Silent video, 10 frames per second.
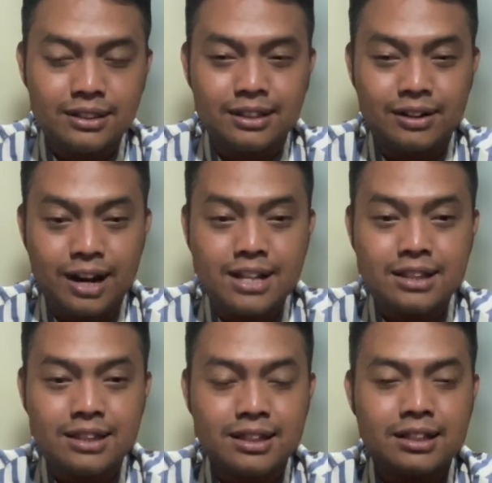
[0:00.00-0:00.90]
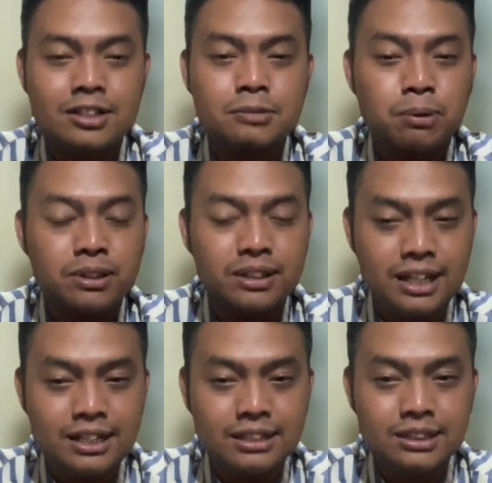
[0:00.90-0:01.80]
right? The
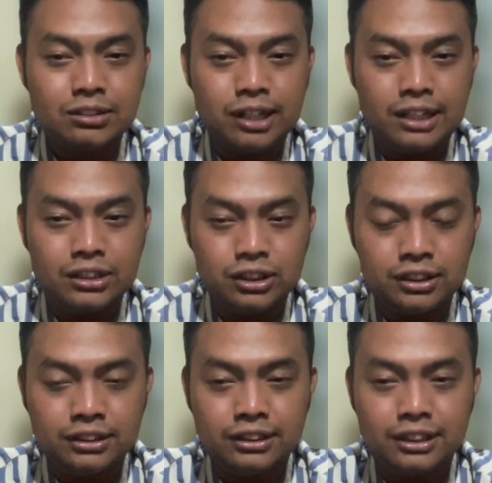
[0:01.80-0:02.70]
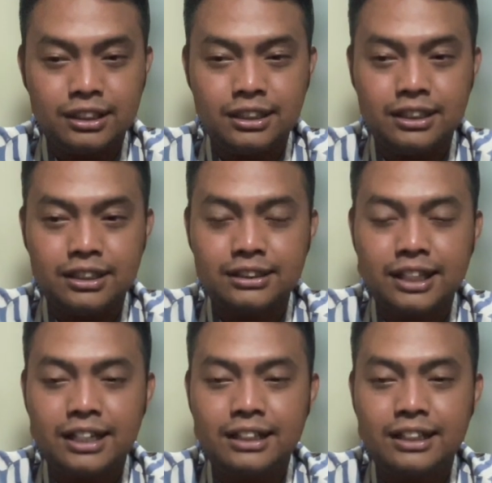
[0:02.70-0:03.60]
spontaneous reactions in here
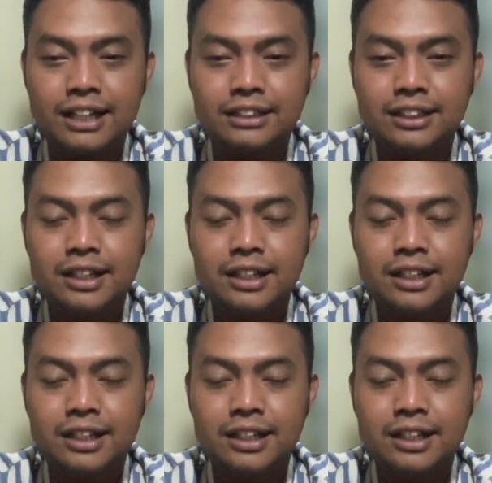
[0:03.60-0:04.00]
saying that